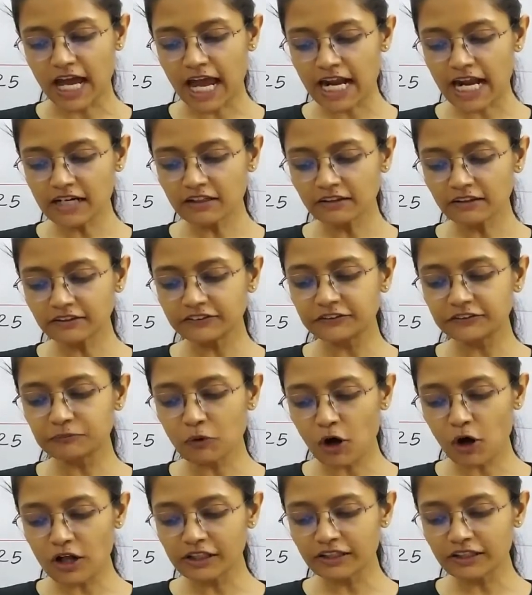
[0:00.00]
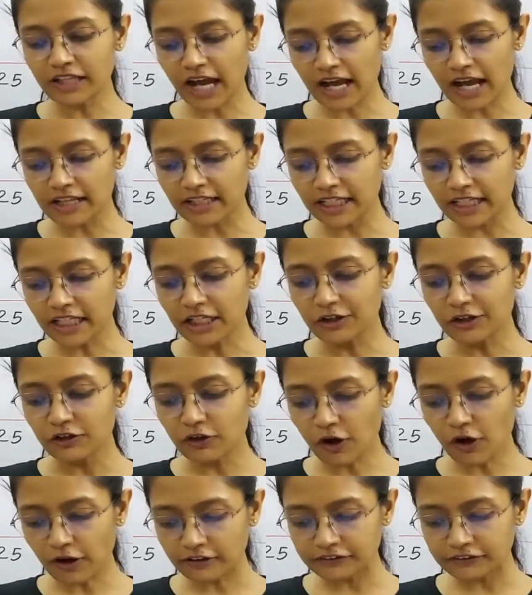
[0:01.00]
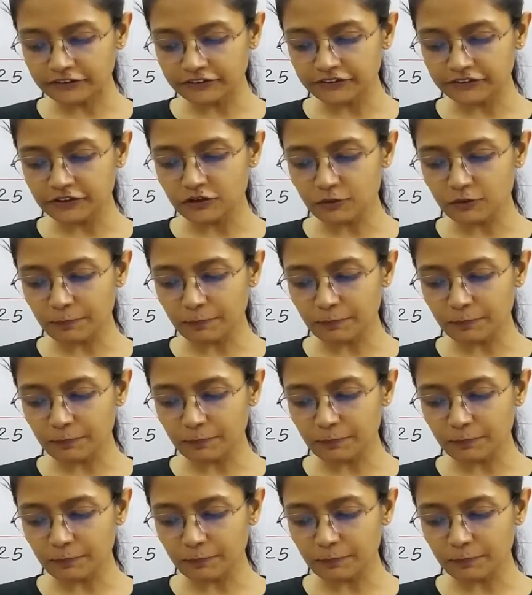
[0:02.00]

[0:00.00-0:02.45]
and a small thali costs